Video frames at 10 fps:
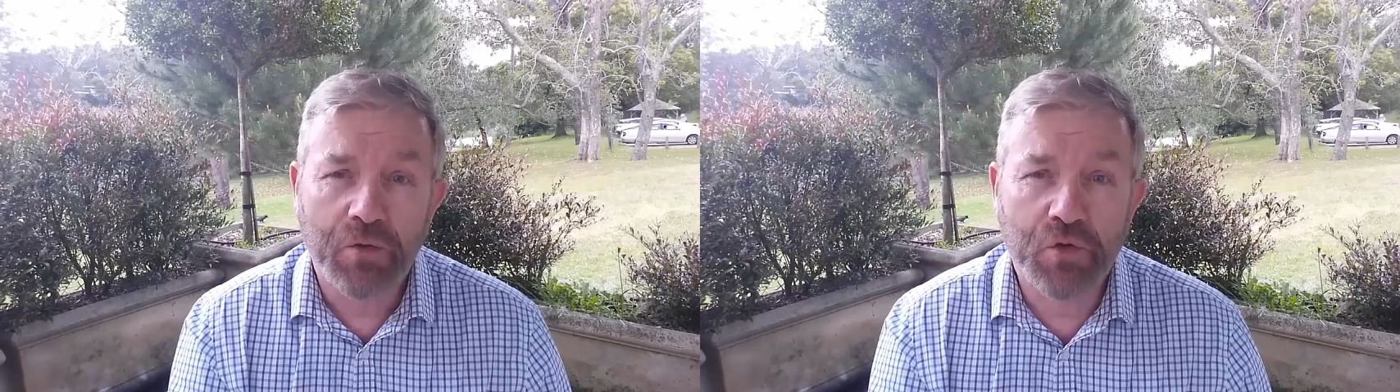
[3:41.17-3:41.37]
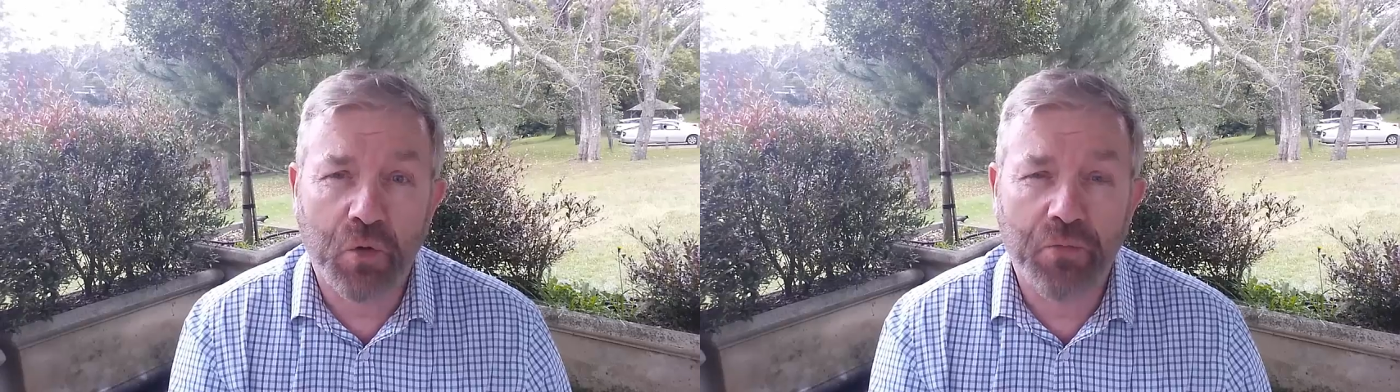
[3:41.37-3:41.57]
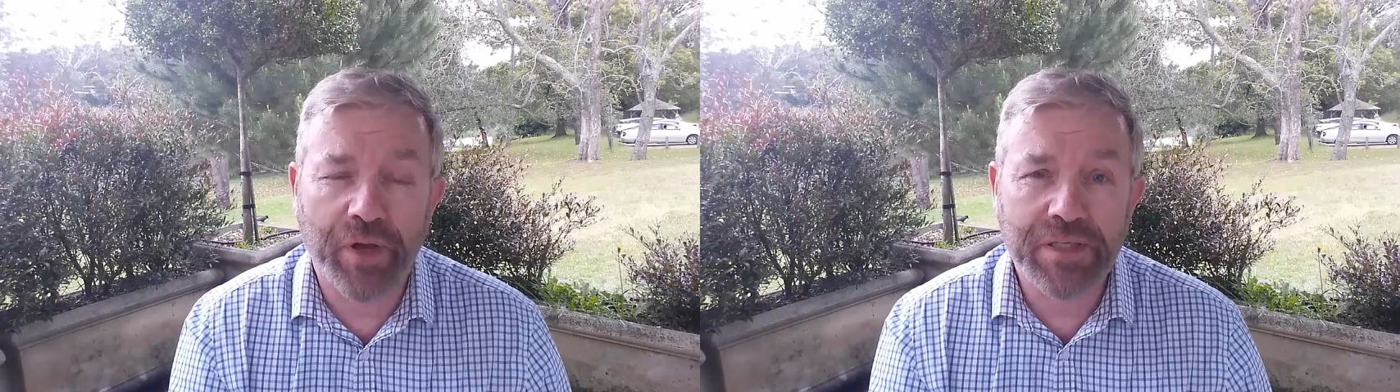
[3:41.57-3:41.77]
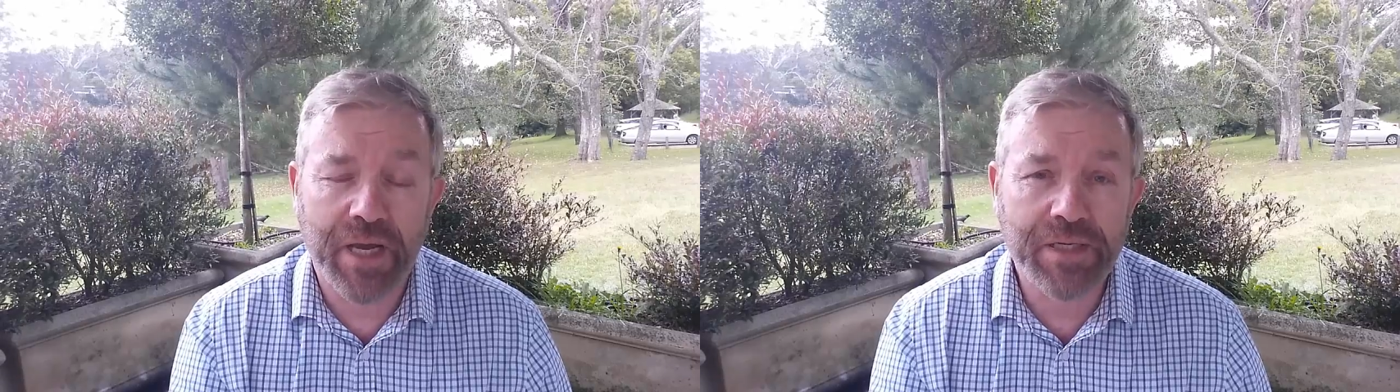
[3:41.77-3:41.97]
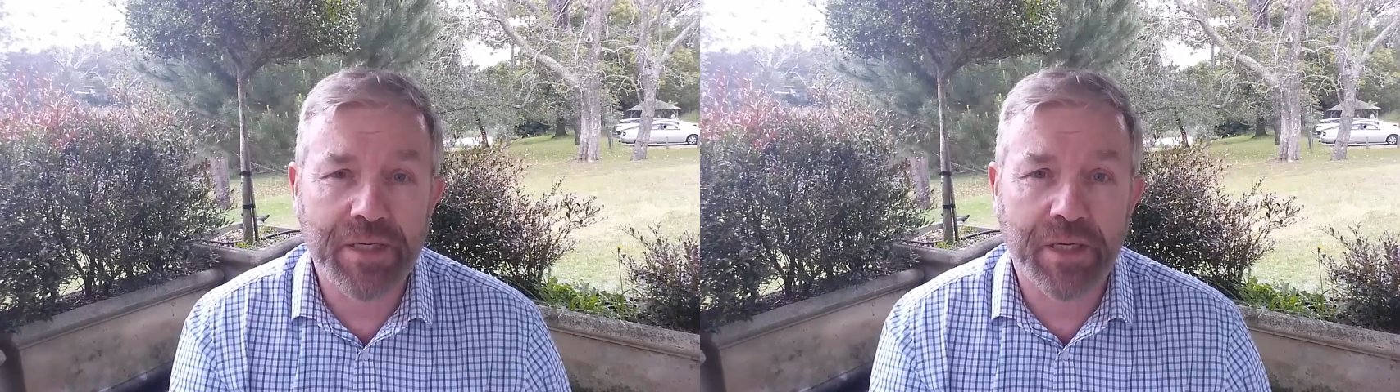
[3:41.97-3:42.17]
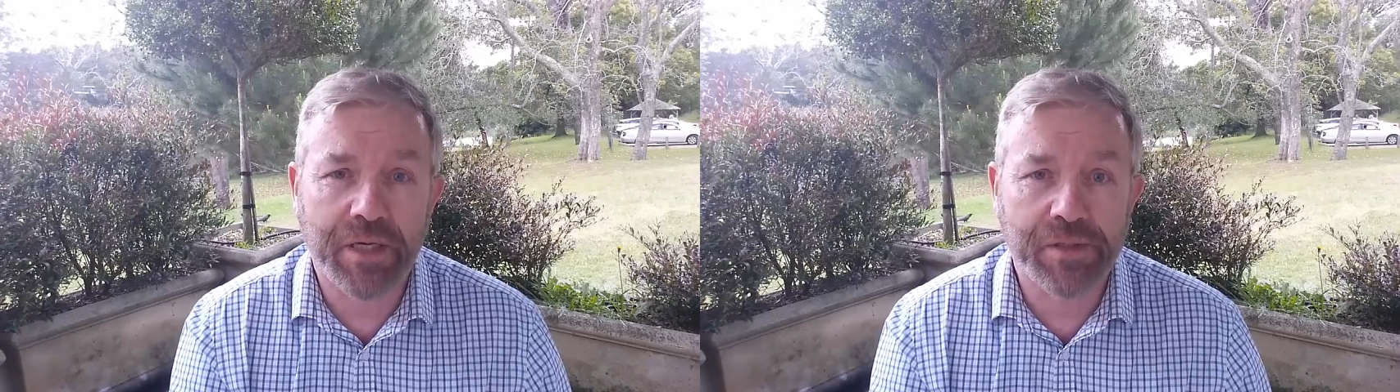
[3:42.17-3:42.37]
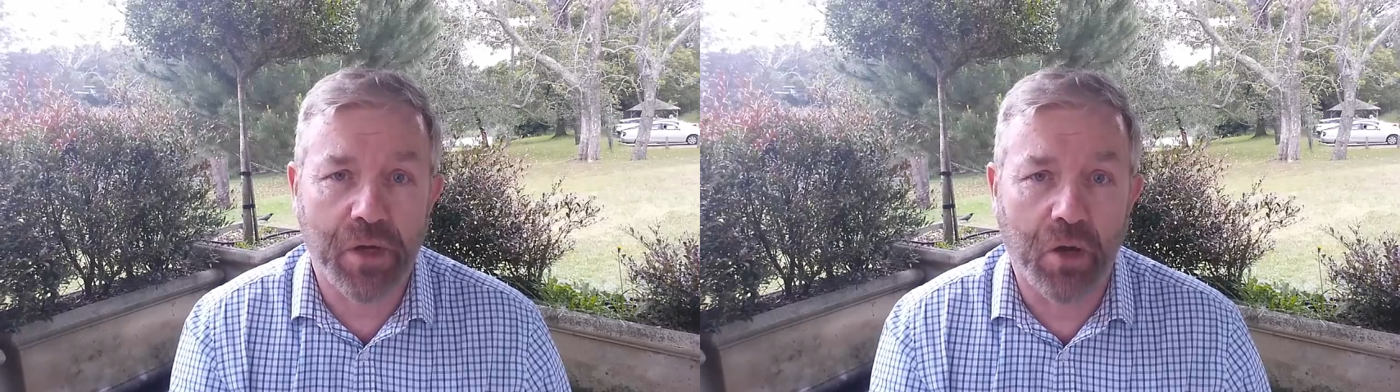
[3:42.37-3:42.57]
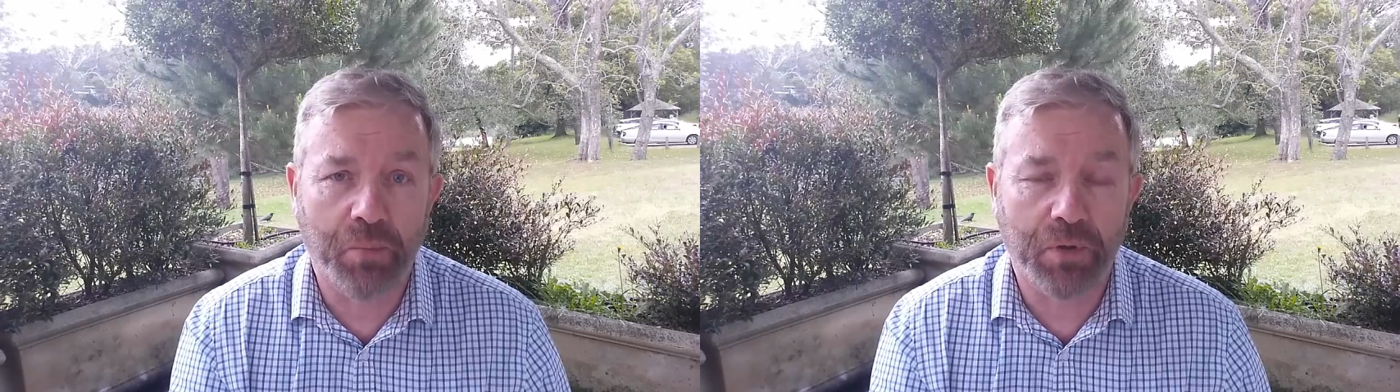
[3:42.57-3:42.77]
saw a fantastic
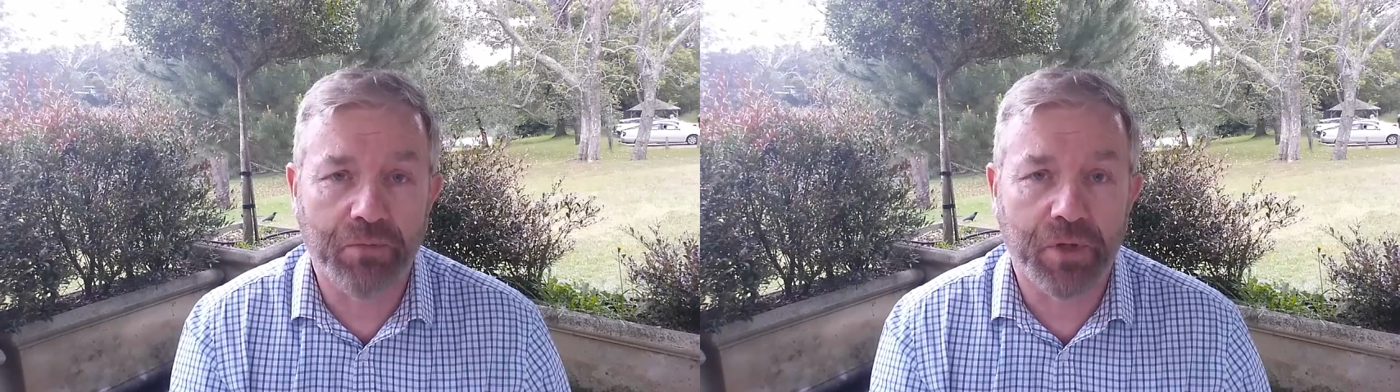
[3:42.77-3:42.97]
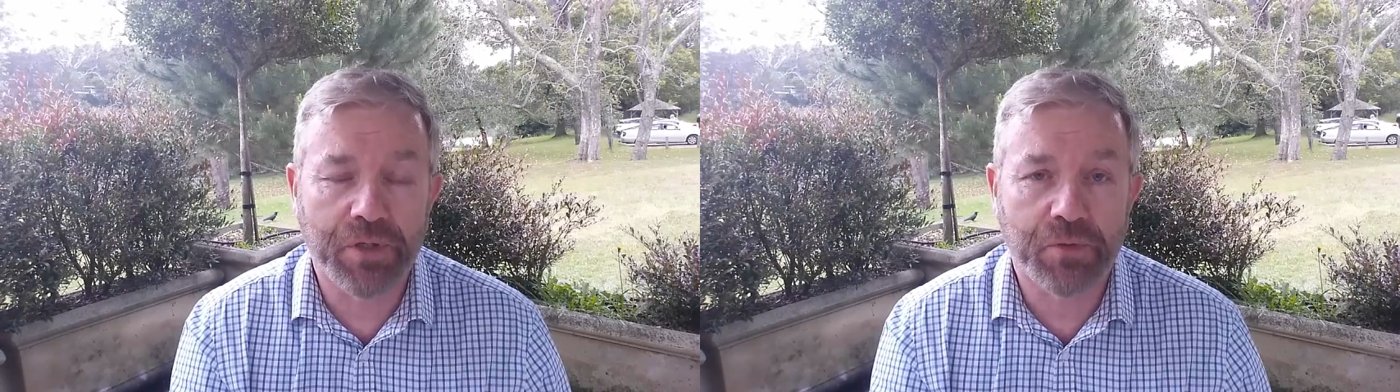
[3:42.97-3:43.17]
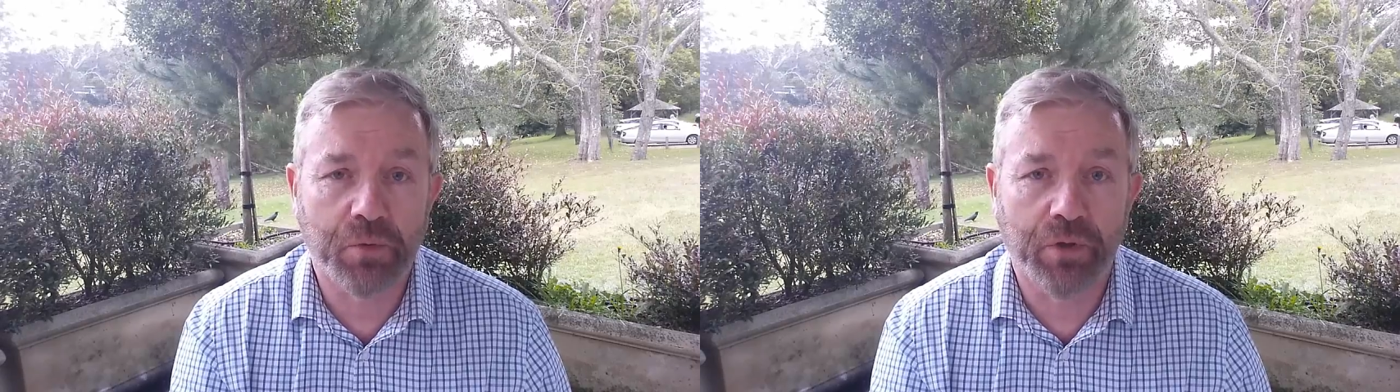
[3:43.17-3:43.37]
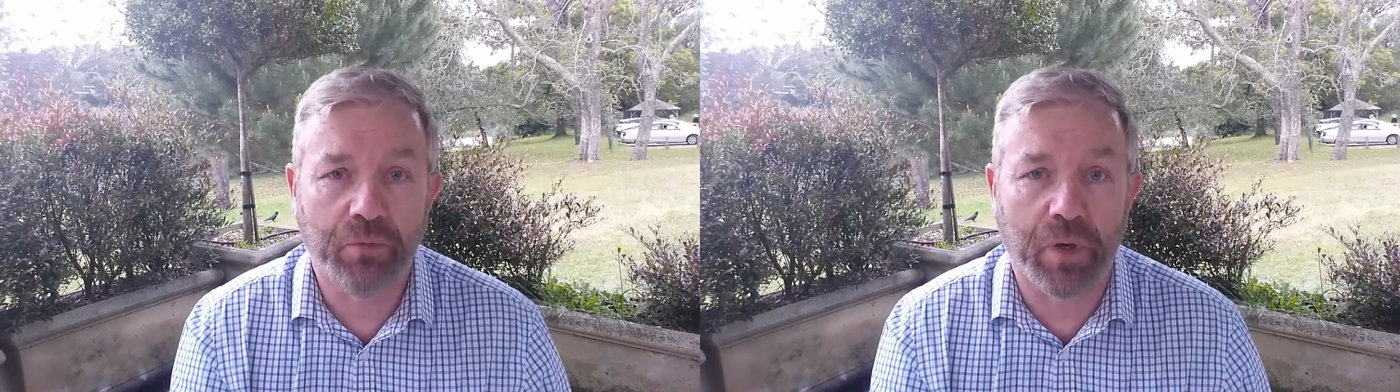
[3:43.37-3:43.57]
example of this with